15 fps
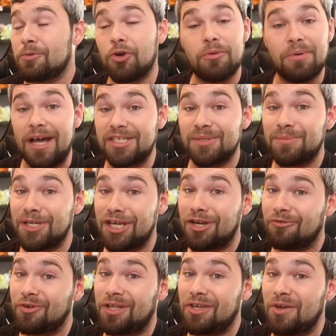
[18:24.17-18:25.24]
could possibly get
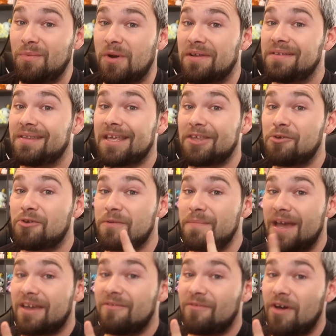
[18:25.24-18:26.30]
a really good one that you could
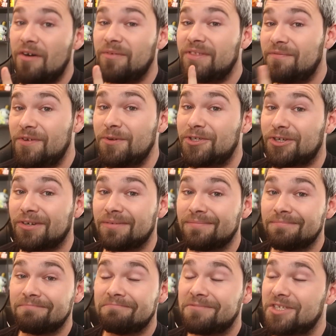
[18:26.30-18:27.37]
mega evolve in the future.
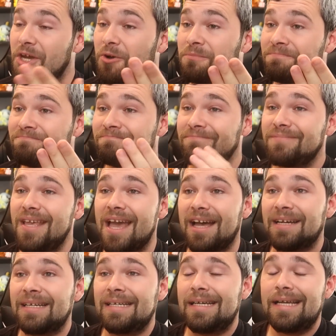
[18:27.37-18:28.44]
So,
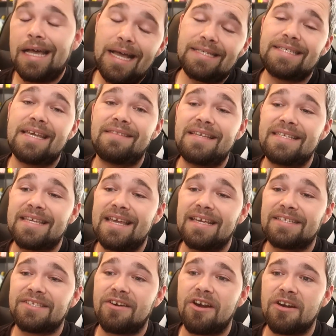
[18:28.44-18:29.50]
yeah, I'd say these
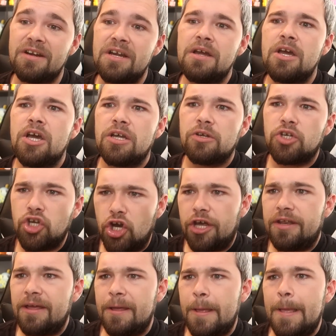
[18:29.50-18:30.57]
eggs are
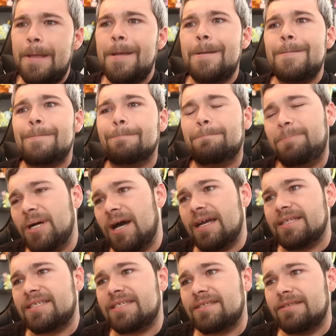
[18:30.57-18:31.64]
good,
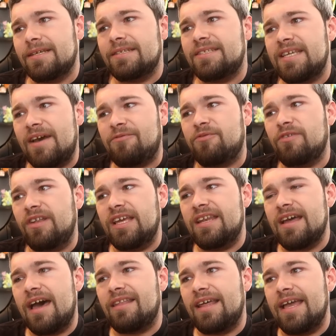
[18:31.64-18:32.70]
but definitely
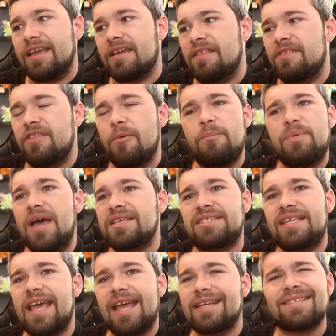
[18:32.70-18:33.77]
not like the
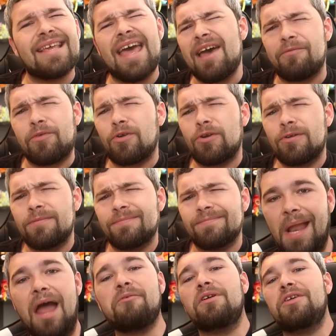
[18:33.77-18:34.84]
best eggs ever.
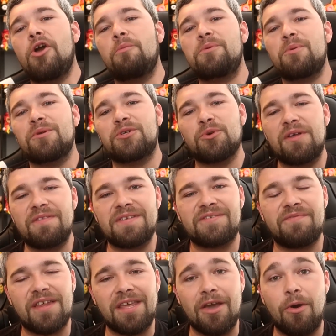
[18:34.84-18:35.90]
I really hope you enjoyed this
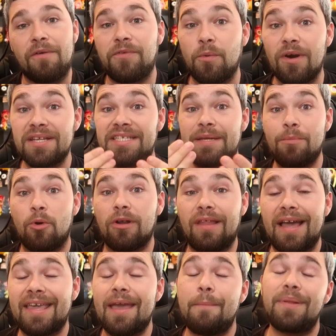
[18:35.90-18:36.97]
video. If you want to see more
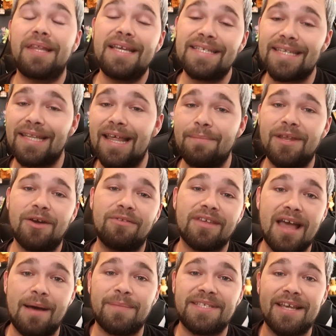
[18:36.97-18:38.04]
like it, please let me know in the
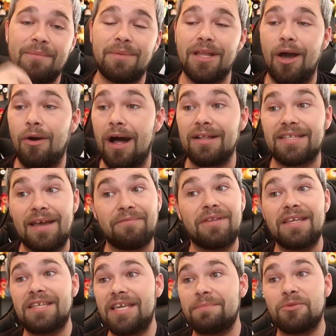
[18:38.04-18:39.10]
comments down below. I'll
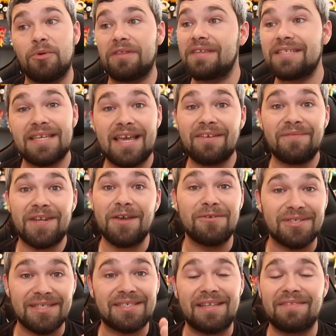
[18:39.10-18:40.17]
definitely keep doing these egg
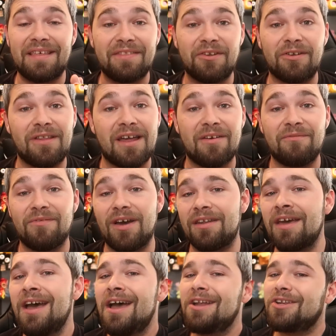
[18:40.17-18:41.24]
videos because I think they're a lot of
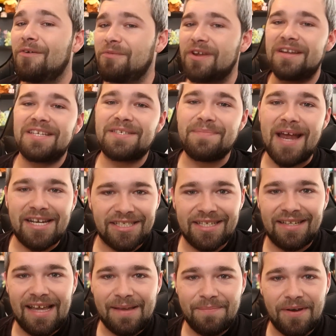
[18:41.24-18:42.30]
fun. Don't forget to smash
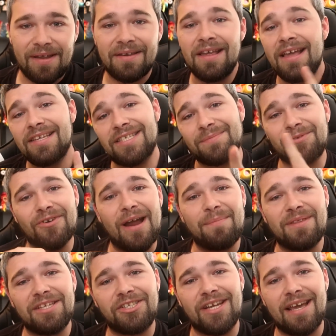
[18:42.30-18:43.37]
the like button,
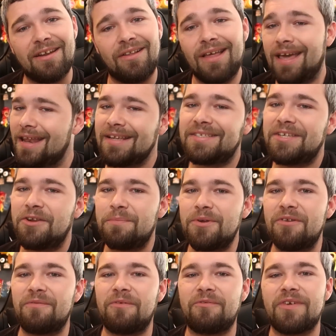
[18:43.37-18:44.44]
subscribe to the channel, I'll see your
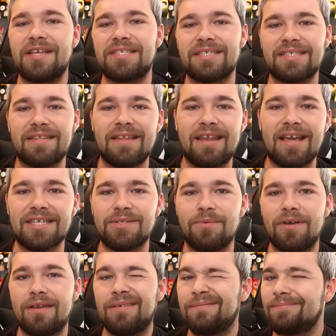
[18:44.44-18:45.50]
beautiful faces in the next
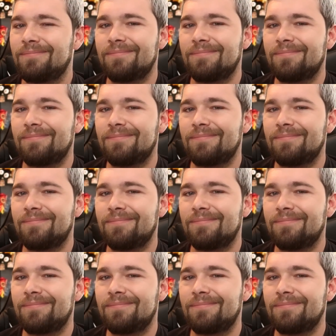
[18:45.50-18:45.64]
one.